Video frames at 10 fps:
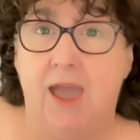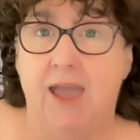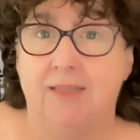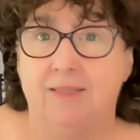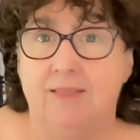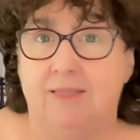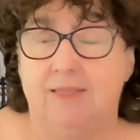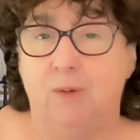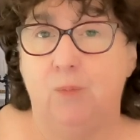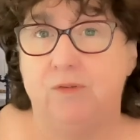And
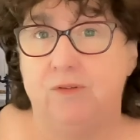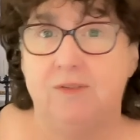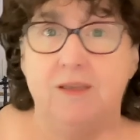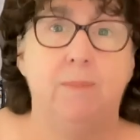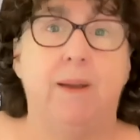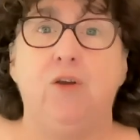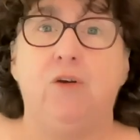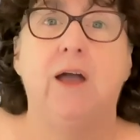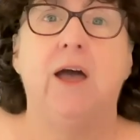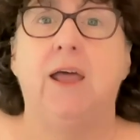there was this thing about you
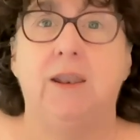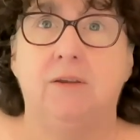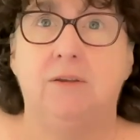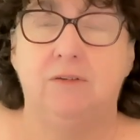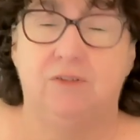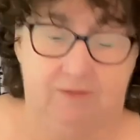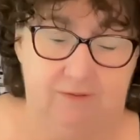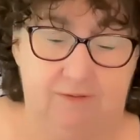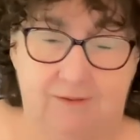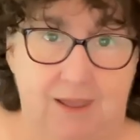can't
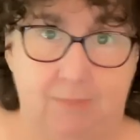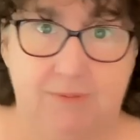just tape